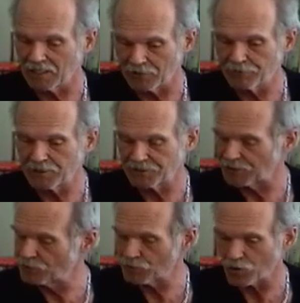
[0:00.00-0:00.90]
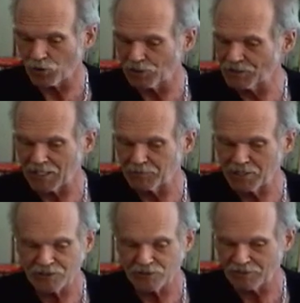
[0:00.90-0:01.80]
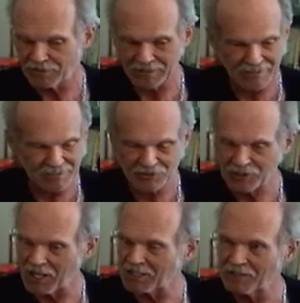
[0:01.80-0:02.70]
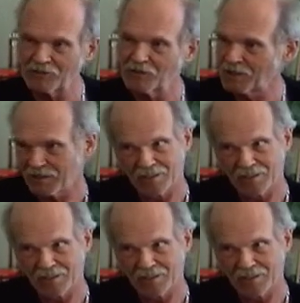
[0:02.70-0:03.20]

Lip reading: and if it's a new roll in that measure, then it's got to